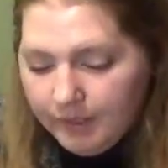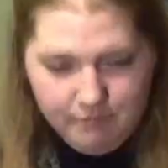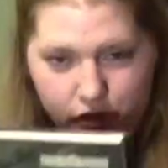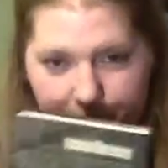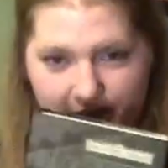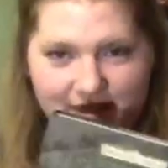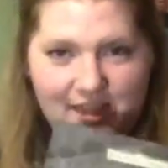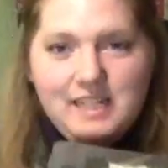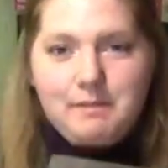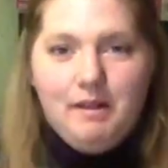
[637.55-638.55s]
And I'm super
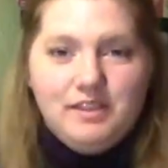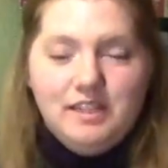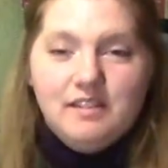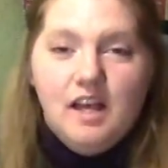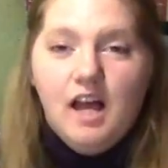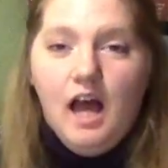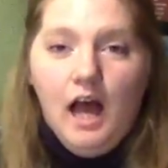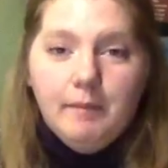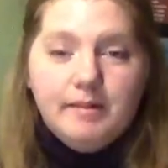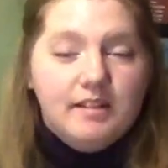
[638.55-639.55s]
excited about these
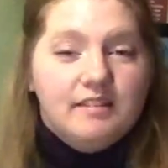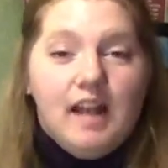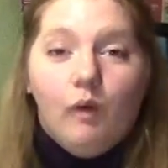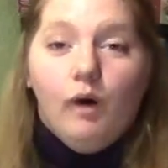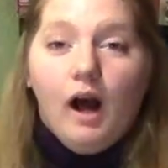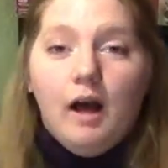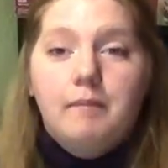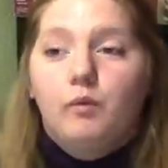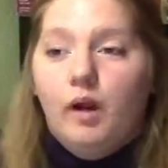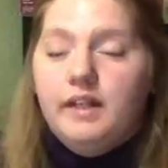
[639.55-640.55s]
because now
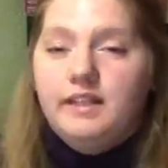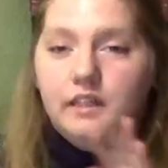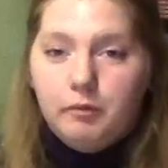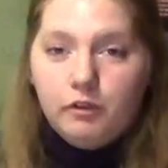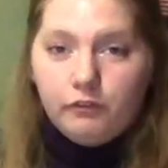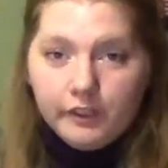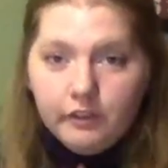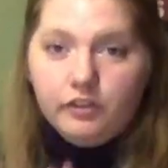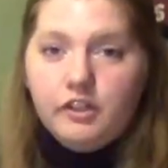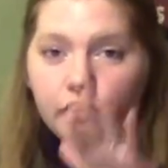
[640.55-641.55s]
I've been wanting these books for
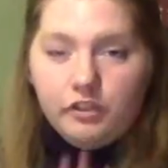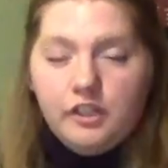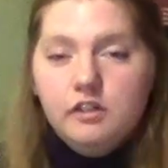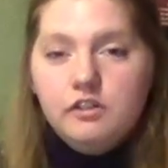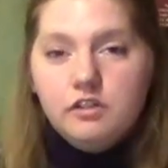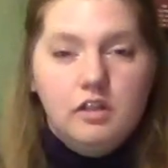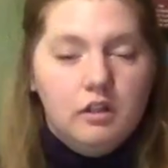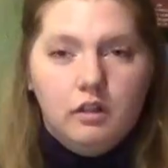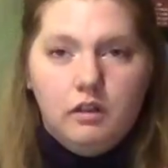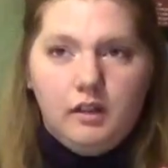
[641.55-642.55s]
years and years and years.
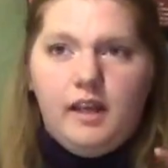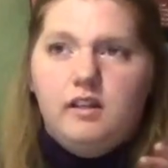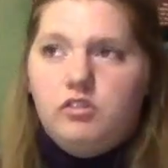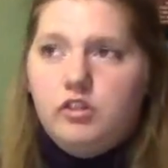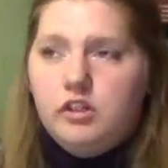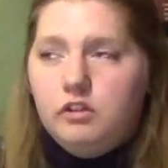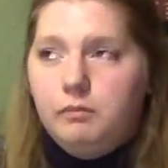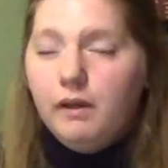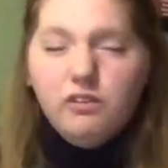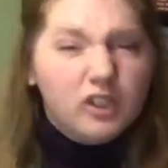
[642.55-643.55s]
Not years and years,
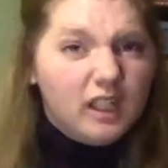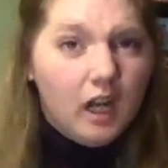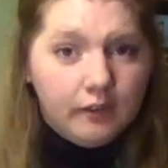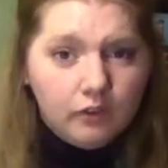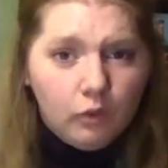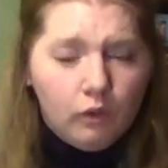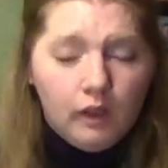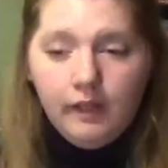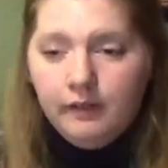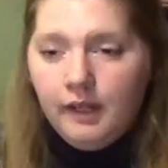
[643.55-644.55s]
but I was like in high
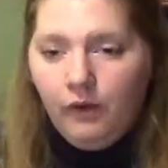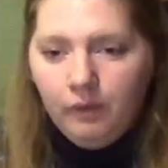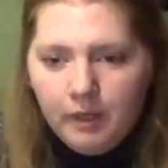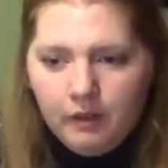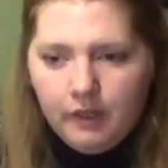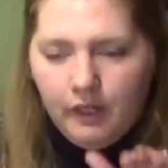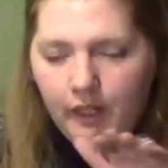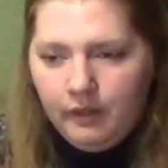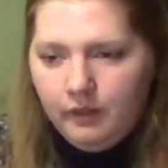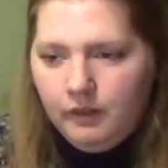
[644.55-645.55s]
school, and now I'm married
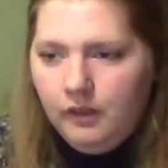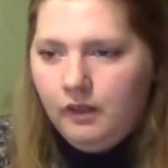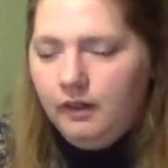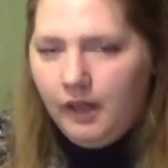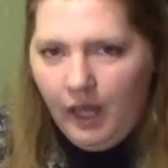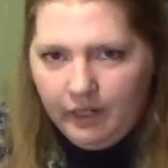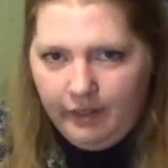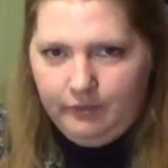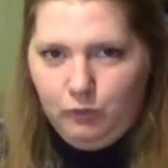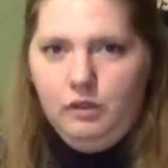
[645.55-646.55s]
and not in
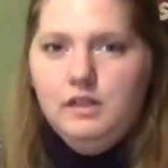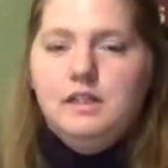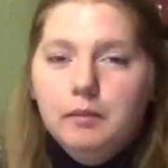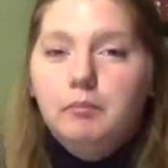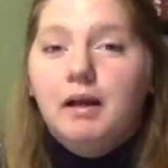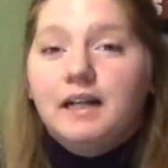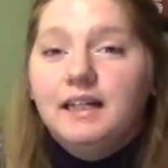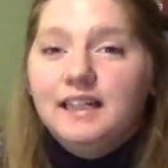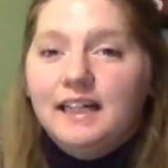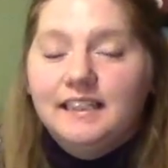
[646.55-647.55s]
high school. My
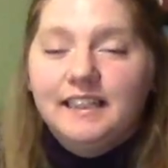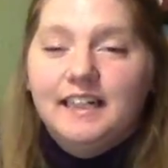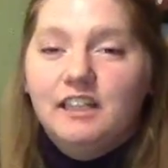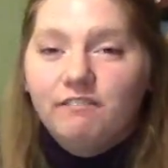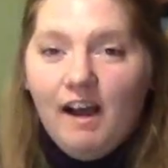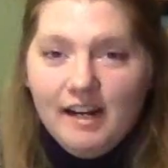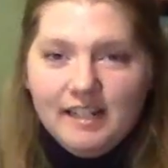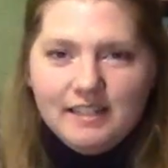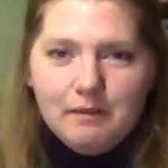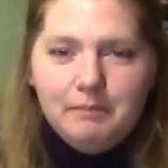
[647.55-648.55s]
collection is
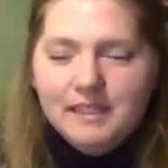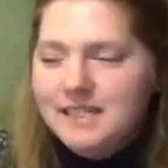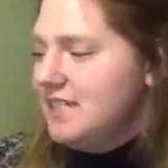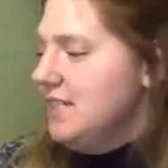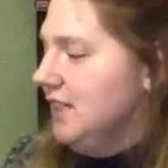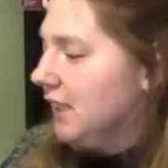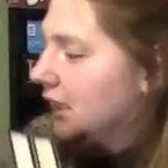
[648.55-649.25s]
finally complete.